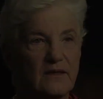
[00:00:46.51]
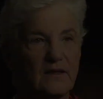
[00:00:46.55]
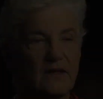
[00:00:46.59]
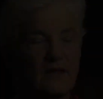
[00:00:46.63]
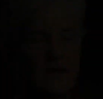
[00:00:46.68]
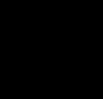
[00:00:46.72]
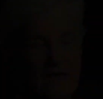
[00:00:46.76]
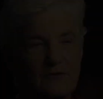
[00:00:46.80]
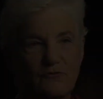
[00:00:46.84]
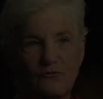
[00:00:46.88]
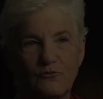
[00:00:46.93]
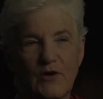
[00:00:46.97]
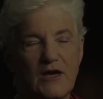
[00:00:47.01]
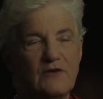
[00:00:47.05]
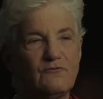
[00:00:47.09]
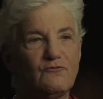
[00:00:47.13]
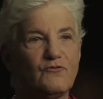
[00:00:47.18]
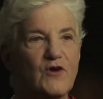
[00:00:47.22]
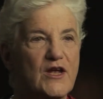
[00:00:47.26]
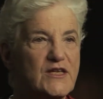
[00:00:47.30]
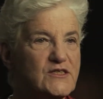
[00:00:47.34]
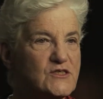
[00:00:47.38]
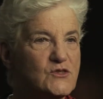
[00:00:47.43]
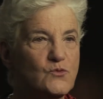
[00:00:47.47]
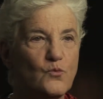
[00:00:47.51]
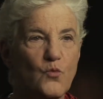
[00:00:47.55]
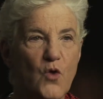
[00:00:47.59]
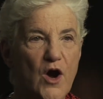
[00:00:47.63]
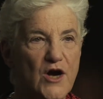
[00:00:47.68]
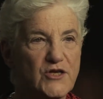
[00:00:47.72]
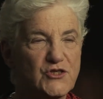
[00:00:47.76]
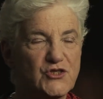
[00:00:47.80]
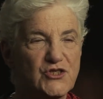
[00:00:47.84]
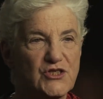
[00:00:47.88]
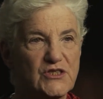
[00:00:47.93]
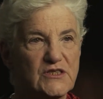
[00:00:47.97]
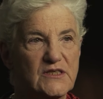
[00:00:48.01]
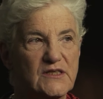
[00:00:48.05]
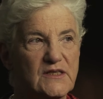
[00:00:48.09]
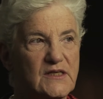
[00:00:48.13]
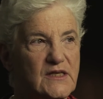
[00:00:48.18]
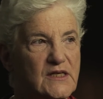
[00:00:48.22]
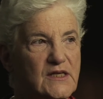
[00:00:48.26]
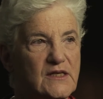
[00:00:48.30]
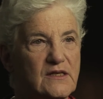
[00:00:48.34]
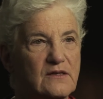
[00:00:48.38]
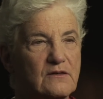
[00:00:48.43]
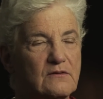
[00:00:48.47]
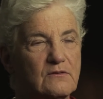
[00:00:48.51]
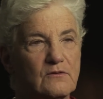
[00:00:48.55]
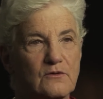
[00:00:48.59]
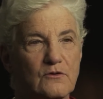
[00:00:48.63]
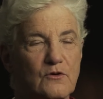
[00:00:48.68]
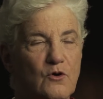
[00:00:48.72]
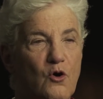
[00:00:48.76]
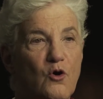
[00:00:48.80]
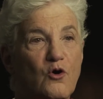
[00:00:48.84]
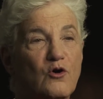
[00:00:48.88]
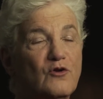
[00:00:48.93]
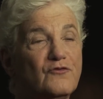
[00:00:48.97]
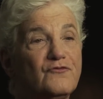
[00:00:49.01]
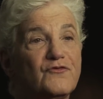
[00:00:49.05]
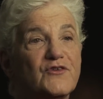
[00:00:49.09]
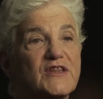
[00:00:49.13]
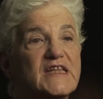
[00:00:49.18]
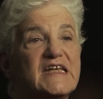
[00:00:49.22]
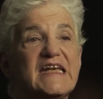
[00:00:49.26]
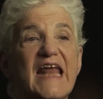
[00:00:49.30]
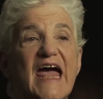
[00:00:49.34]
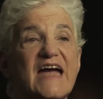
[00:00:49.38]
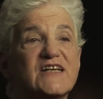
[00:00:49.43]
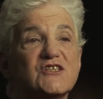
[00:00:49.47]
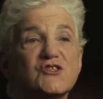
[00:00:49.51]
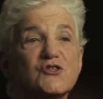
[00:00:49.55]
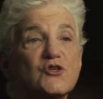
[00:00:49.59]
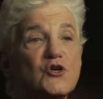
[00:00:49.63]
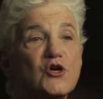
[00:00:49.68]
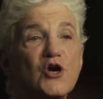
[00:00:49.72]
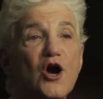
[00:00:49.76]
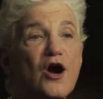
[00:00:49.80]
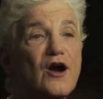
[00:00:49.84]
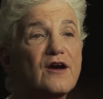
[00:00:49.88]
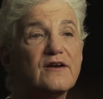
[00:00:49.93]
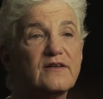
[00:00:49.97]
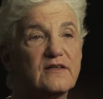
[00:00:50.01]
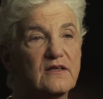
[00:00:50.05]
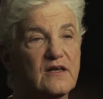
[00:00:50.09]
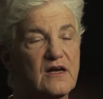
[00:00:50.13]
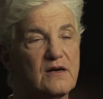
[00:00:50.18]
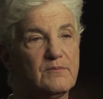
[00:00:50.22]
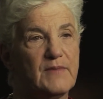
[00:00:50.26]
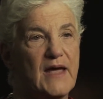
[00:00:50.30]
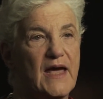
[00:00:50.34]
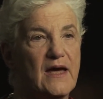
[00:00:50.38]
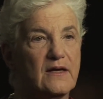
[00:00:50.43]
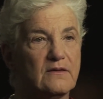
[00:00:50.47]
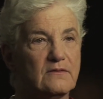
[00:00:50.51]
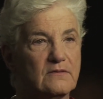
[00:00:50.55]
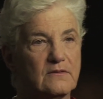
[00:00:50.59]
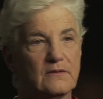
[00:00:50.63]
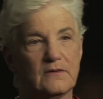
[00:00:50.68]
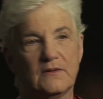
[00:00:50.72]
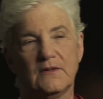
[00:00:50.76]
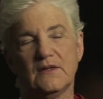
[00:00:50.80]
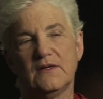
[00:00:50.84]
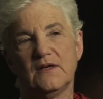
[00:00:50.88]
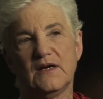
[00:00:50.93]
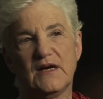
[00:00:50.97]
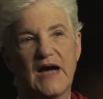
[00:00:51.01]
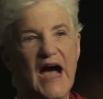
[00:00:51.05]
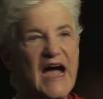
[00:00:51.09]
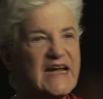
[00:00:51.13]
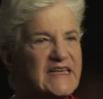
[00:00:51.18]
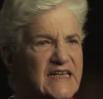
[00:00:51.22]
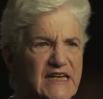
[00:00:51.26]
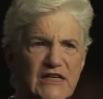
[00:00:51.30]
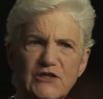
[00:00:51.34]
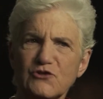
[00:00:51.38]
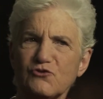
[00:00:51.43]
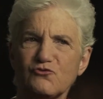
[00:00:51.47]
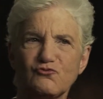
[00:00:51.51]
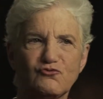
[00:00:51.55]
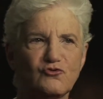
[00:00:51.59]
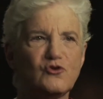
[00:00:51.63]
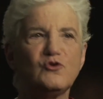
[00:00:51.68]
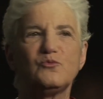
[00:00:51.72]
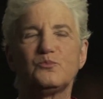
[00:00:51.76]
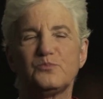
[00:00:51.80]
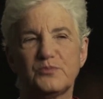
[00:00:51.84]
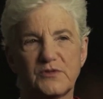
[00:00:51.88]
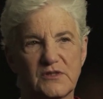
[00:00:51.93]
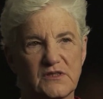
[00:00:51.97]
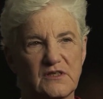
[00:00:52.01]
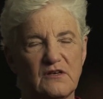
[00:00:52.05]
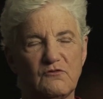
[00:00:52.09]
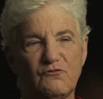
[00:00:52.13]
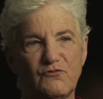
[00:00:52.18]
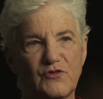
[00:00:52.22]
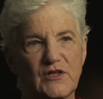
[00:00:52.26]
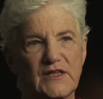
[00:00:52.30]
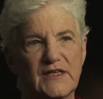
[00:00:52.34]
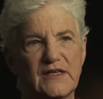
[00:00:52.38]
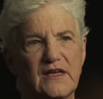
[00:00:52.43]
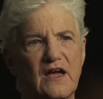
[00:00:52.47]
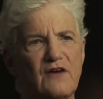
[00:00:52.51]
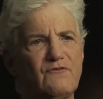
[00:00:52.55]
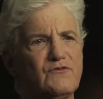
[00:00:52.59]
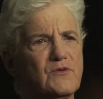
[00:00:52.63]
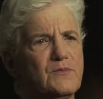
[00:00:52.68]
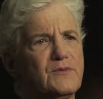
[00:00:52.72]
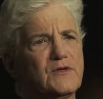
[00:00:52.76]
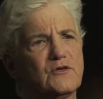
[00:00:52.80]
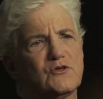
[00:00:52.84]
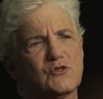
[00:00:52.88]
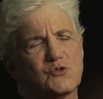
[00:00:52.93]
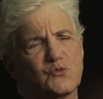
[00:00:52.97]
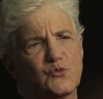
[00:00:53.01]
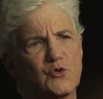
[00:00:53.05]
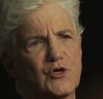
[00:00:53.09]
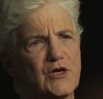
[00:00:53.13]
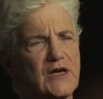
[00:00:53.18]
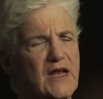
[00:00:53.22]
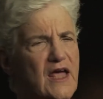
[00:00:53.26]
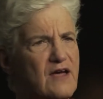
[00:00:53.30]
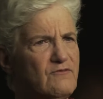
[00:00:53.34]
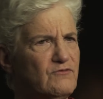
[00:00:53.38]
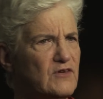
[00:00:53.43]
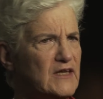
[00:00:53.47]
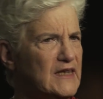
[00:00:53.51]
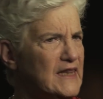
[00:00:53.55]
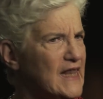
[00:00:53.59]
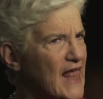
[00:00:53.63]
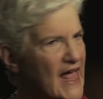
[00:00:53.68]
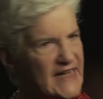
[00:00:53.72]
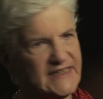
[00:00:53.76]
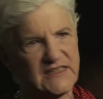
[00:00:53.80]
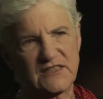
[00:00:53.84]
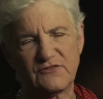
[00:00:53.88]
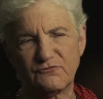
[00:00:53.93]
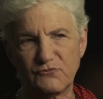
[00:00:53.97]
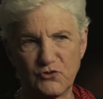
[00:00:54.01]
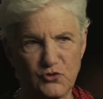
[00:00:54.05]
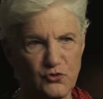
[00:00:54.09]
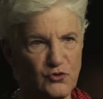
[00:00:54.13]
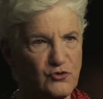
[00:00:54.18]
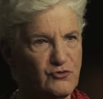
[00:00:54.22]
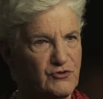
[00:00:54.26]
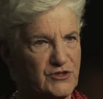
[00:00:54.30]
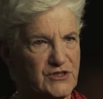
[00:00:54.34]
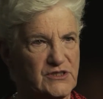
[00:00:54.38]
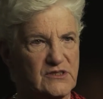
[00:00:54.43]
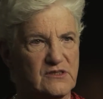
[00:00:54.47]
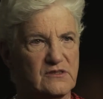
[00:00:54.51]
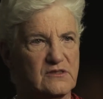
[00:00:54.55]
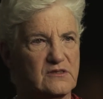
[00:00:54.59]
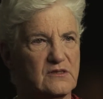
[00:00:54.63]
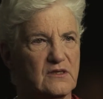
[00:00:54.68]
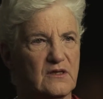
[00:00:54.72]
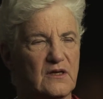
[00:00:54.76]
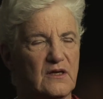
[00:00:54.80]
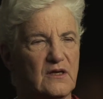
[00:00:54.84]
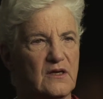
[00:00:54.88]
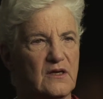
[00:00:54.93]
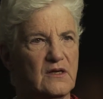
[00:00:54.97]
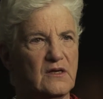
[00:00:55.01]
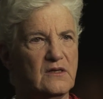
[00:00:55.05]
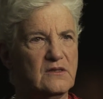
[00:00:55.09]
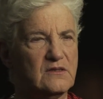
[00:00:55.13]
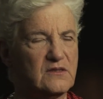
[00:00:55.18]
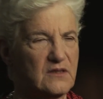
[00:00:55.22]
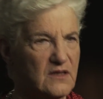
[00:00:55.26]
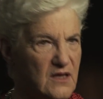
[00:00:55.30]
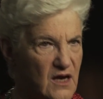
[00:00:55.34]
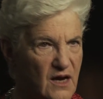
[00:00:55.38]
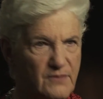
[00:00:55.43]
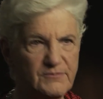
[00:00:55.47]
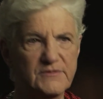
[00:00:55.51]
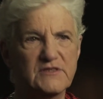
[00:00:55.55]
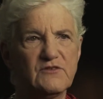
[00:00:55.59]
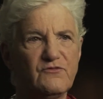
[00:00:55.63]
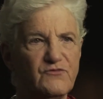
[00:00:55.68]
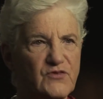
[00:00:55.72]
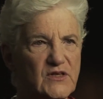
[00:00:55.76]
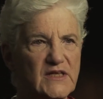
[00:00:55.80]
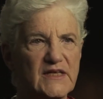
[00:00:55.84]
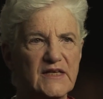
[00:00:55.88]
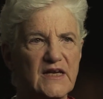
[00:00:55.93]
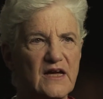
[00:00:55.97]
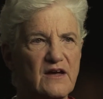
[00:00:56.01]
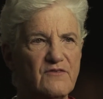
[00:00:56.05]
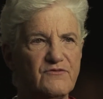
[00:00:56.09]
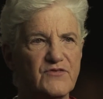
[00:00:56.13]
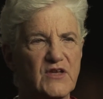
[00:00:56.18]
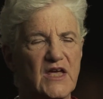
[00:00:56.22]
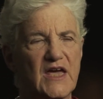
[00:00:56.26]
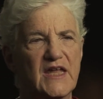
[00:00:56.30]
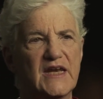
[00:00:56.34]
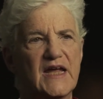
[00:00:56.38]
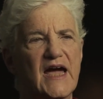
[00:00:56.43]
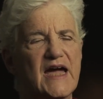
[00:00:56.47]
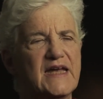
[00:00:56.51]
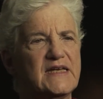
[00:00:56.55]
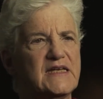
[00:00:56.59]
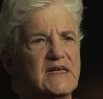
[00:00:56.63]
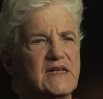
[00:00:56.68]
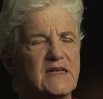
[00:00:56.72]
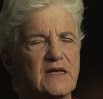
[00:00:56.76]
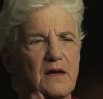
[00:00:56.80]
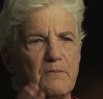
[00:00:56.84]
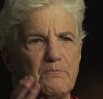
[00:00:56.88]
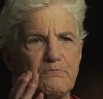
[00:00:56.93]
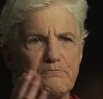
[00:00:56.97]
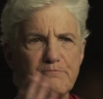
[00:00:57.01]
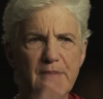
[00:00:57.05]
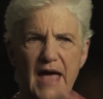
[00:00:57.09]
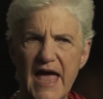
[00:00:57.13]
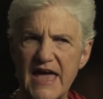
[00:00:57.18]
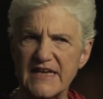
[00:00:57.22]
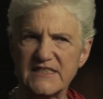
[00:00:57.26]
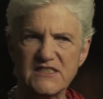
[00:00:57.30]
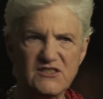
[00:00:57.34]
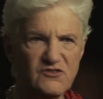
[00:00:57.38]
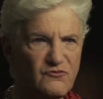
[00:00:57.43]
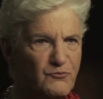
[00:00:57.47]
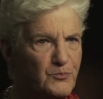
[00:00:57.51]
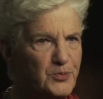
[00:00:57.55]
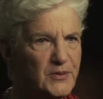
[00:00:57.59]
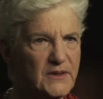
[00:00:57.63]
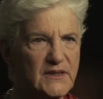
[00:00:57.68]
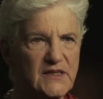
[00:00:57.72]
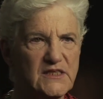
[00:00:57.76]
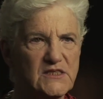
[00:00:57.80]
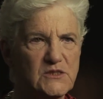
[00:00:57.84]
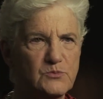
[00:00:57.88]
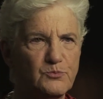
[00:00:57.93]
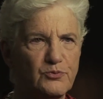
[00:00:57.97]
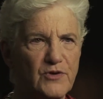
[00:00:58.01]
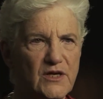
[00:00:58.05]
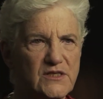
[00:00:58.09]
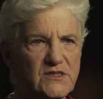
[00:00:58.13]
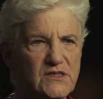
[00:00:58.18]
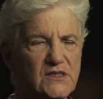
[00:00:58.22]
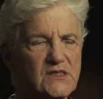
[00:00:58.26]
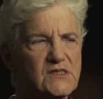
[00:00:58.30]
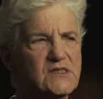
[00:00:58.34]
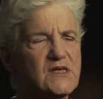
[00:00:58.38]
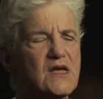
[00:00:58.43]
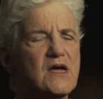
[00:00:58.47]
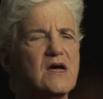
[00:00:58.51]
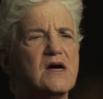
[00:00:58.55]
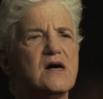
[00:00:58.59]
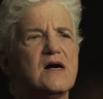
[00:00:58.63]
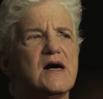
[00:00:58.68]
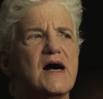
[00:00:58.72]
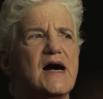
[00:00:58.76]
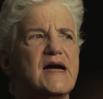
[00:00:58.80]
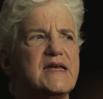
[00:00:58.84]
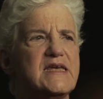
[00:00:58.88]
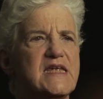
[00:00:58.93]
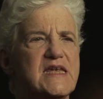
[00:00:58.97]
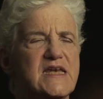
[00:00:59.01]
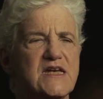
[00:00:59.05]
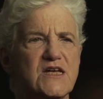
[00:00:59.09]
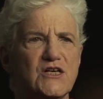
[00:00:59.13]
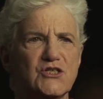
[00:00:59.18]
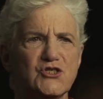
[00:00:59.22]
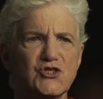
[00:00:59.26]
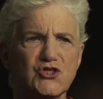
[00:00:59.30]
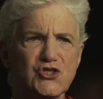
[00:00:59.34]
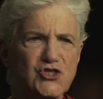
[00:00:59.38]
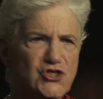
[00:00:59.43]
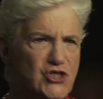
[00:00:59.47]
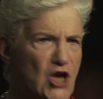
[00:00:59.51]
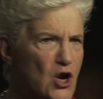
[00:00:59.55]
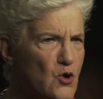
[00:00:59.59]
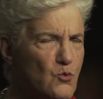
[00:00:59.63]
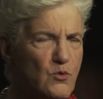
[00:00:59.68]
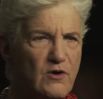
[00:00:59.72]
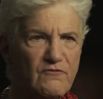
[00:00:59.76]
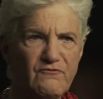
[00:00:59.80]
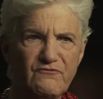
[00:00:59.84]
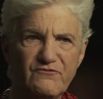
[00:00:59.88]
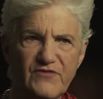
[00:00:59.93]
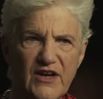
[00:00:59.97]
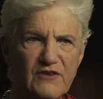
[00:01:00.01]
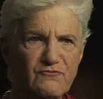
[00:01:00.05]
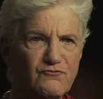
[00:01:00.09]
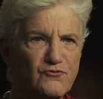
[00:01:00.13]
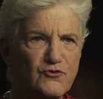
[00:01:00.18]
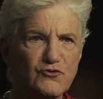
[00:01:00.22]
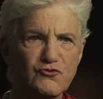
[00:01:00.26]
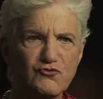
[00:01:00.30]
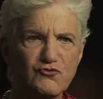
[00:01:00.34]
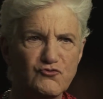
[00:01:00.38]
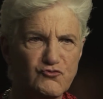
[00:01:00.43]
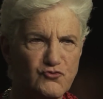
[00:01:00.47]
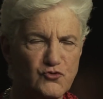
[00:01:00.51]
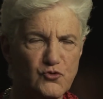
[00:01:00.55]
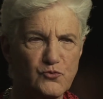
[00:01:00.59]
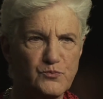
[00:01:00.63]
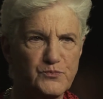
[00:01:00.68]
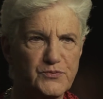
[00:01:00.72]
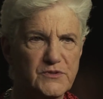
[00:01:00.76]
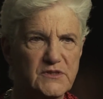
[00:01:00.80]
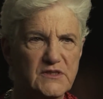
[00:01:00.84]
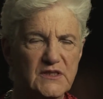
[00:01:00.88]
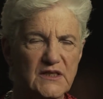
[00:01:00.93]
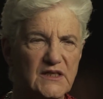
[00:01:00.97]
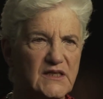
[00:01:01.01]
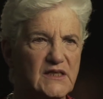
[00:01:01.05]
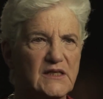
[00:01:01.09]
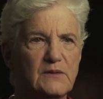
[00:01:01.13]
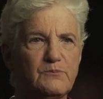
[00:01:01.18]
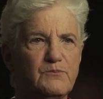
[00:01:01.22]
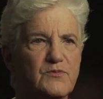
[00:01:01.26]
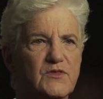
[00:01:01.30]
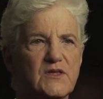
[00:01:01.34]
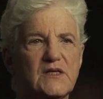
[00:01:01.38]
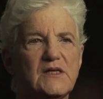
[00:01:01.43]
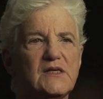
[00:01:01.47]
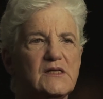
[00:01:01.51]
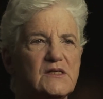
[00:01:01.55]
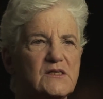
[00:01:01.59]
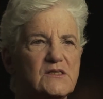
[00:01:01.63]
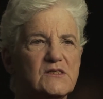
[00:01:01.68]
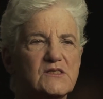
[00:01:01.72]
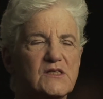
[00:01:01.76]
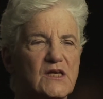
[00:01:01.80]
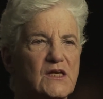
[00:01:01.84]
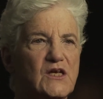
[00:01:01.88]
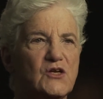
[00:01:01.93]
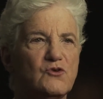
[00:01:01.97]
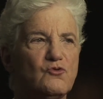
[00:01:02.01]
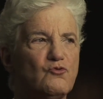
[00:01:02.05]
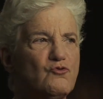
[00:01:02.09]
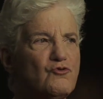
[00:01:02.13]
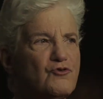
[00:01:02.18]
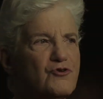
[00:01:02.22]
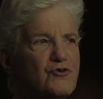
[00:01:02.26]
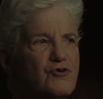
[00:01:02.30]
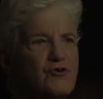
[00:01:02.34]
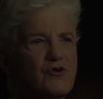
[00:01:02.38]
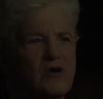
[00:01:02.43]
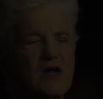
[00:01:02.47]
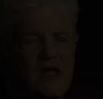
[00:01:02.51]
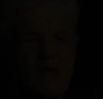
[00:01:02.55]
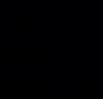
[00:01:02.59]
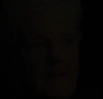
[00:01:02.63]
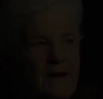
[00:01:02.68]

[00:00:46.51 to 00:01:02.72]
He had great friends in Washington. He called for the National Guard to come out. I need troops in Philadelphia because we're going to have lots of tourists to come to Philadelphia, and I need a massive police presence. I need a show of federal troops to keep things in order.